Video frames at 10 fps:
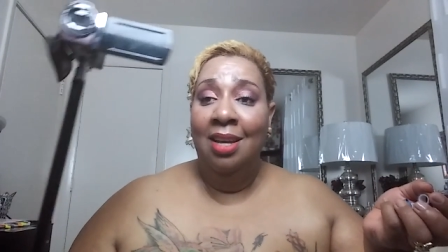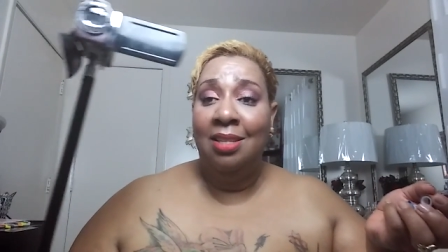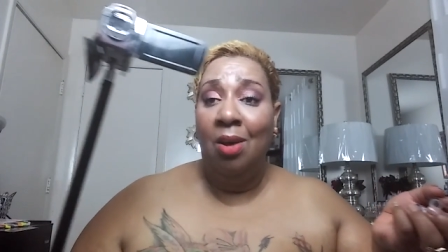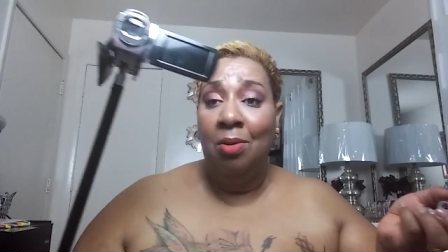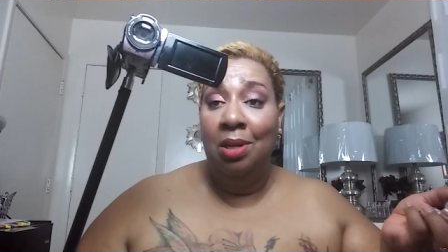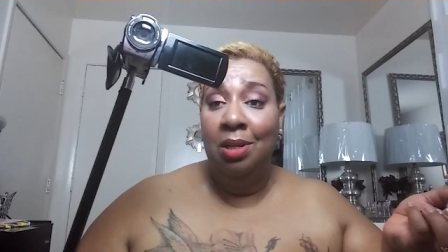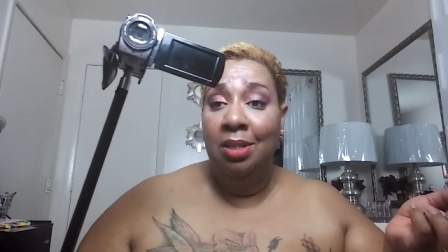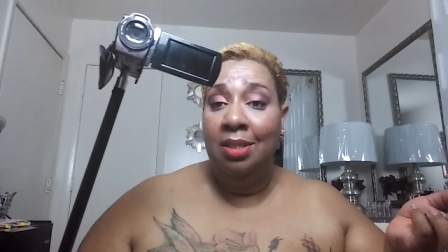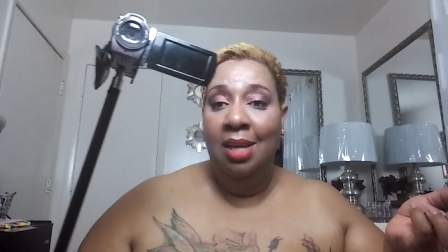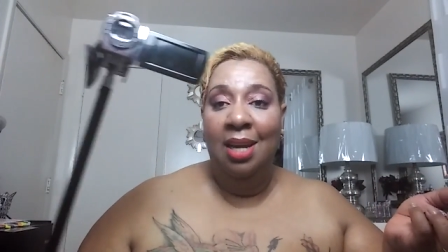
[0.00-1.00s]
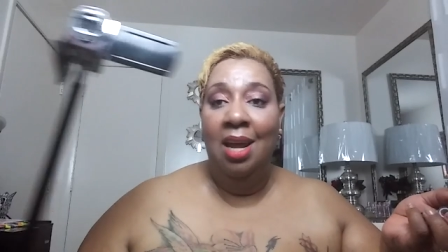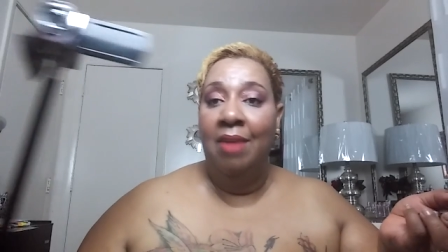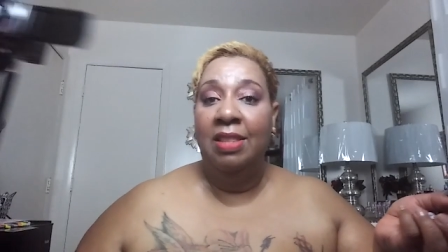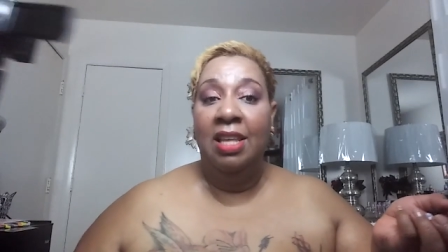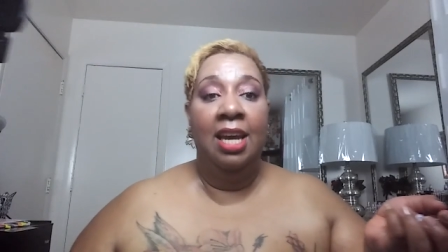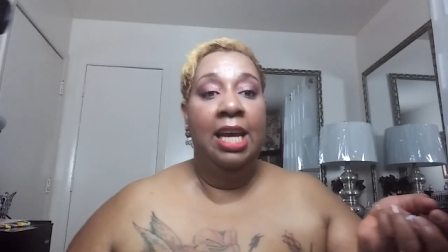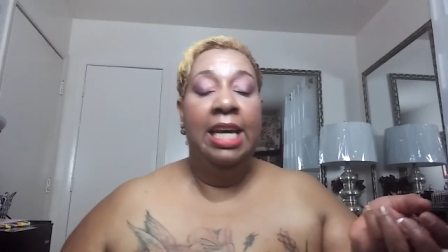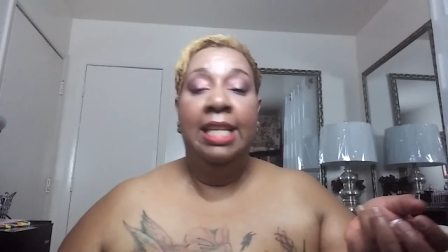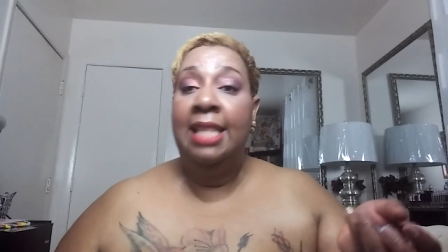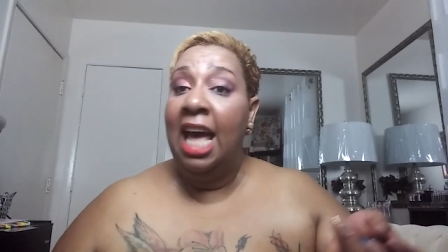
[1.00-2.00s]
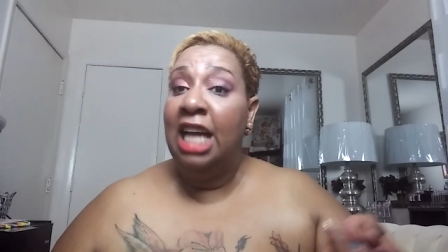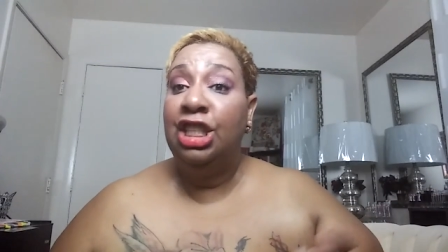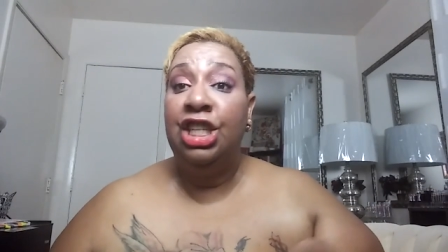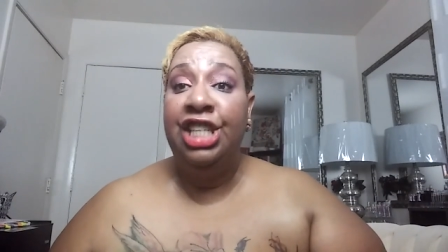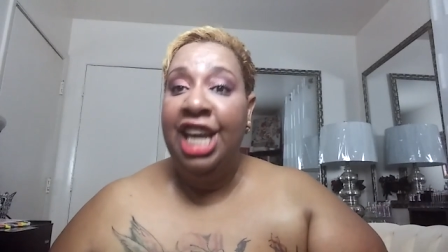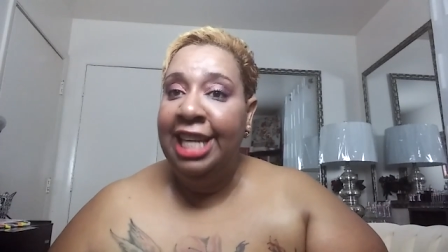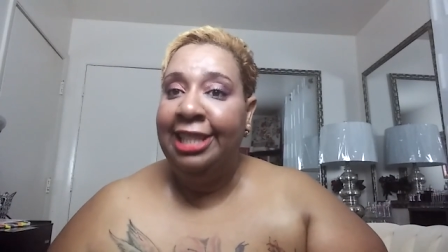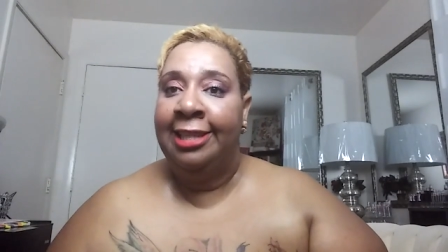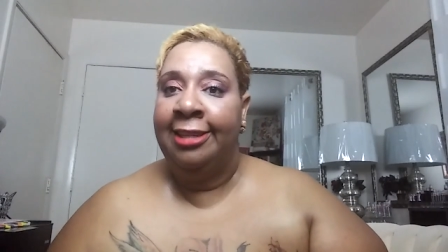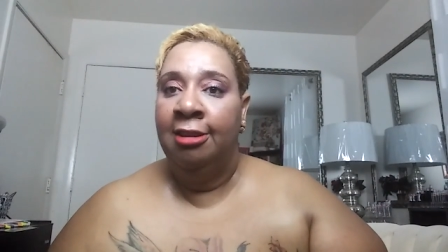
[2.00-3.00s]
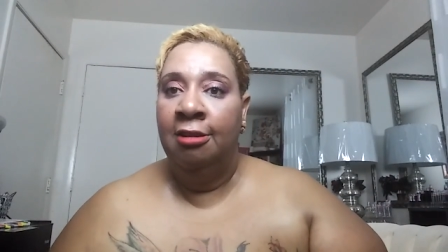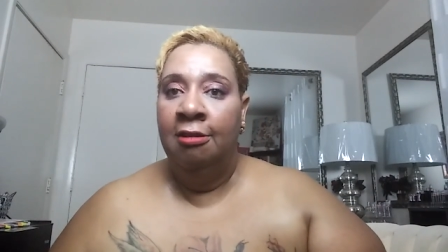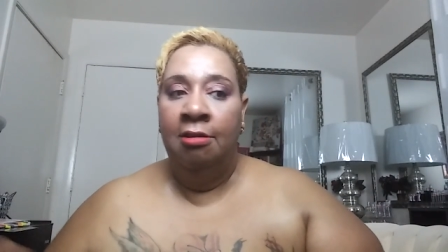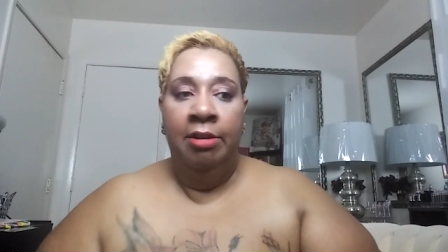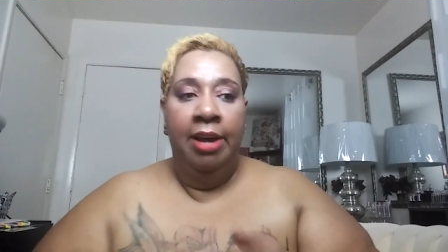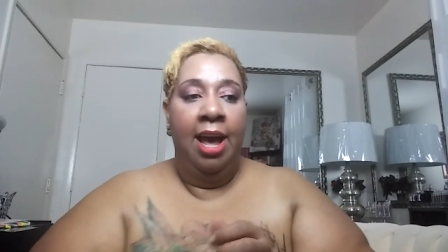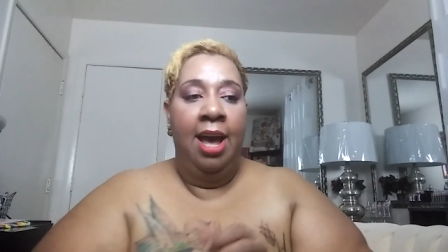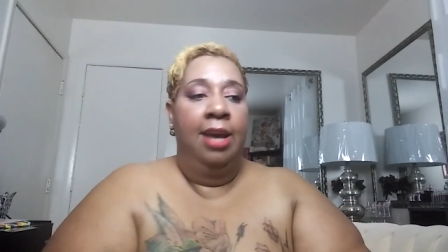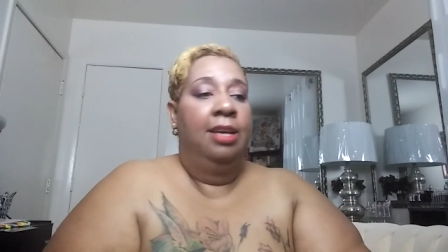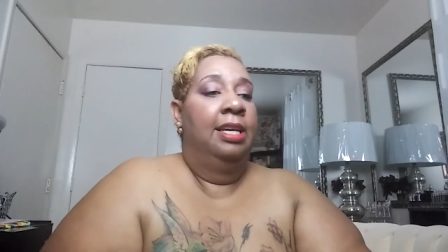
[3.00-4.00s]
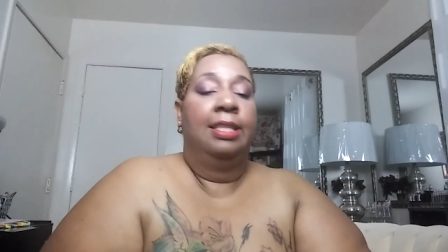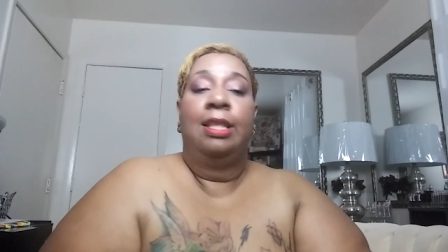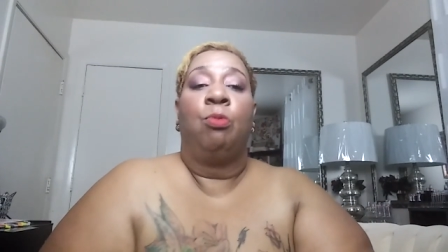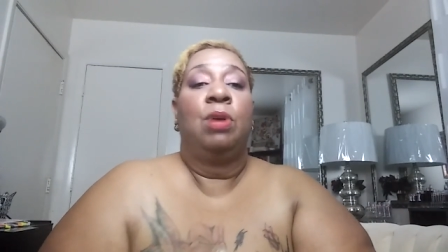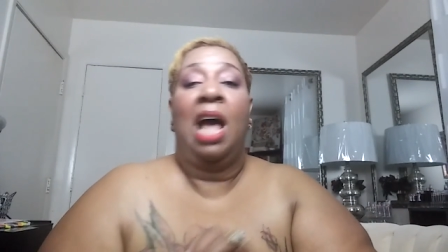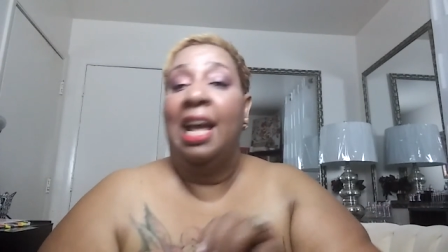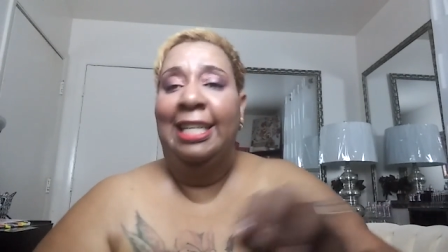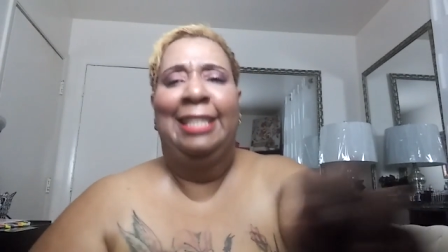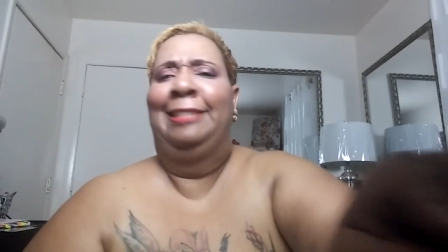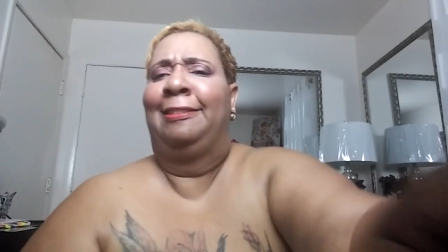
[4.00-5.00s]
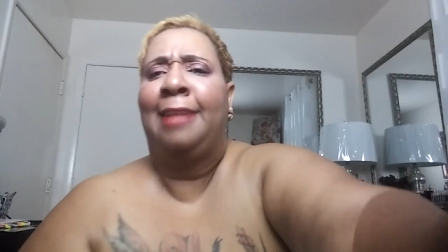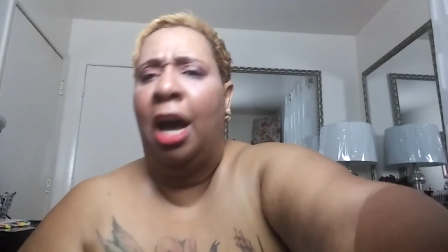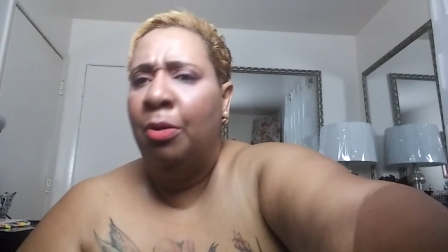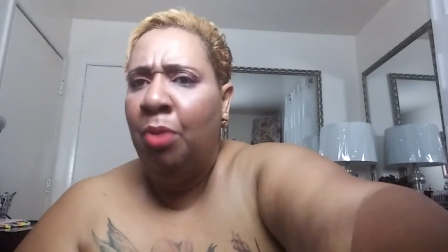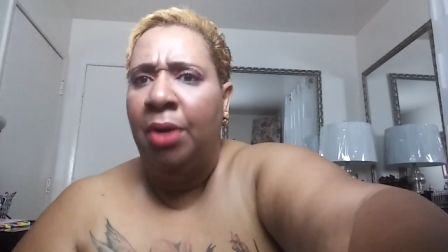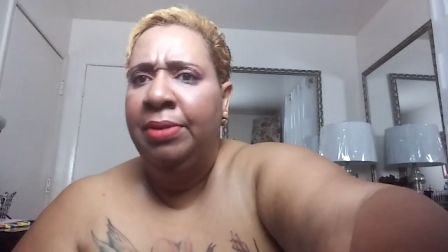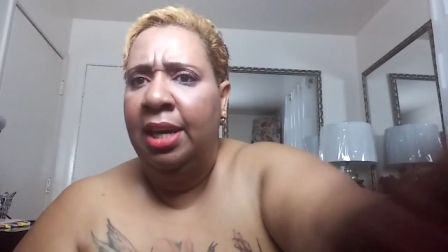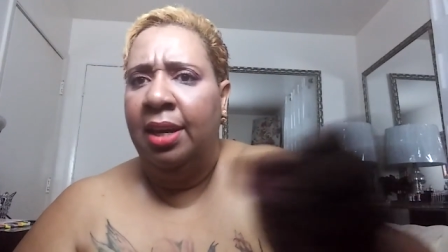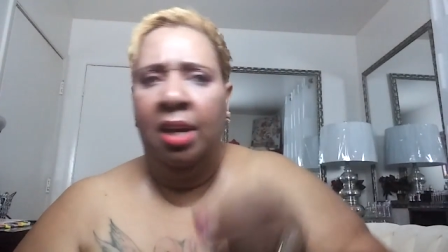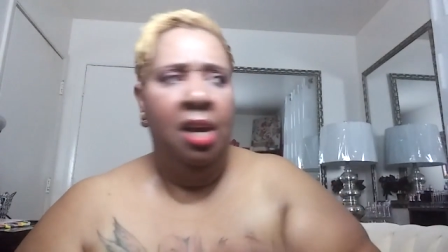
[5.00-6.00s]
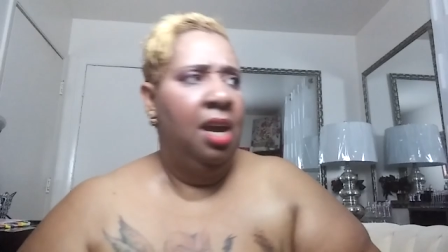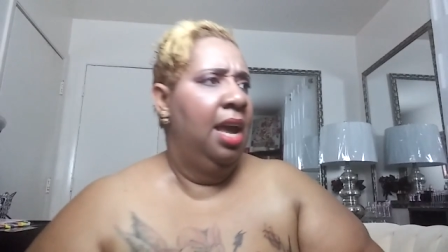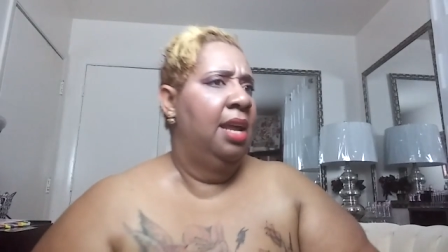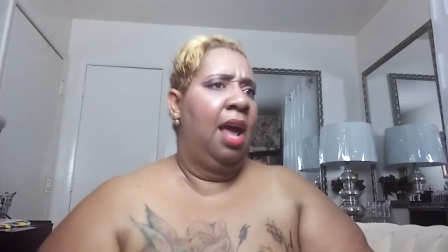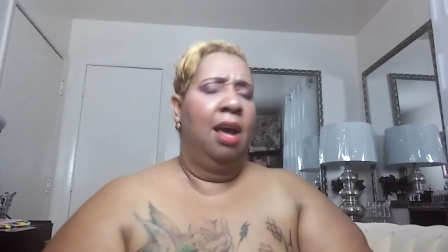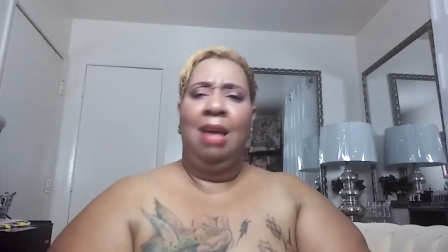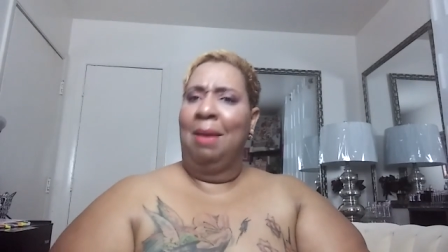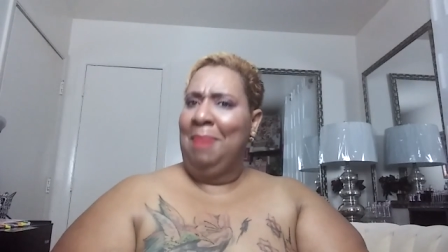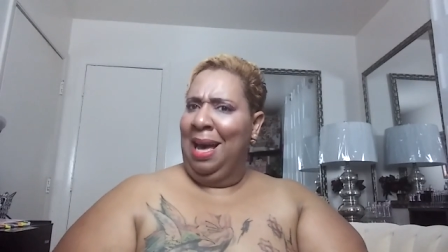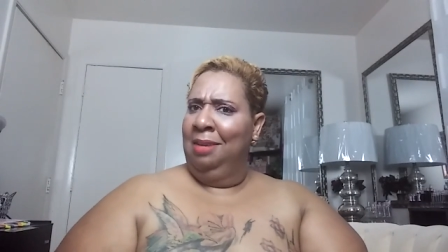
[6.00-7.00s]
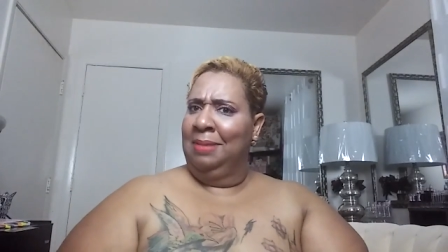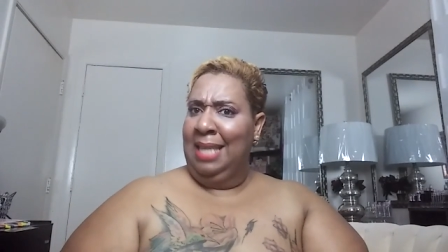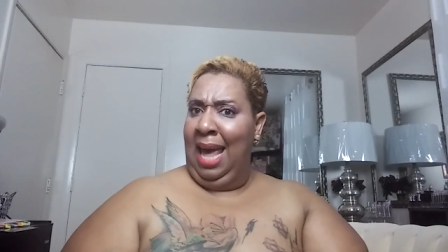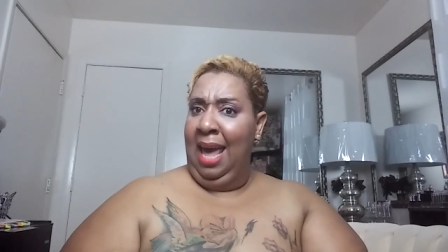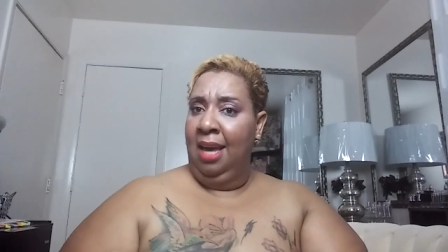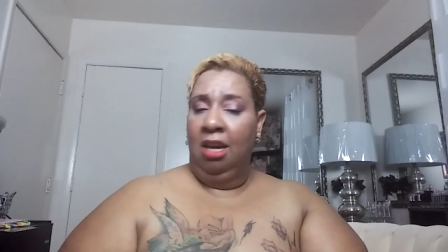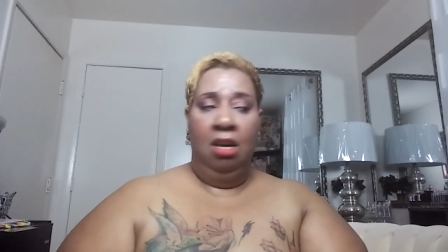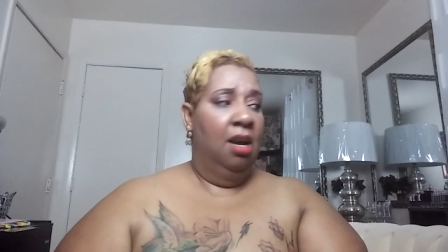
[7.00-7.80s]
It's on the little thing and everything. That shit and is uh, it is not working. And I am I upset?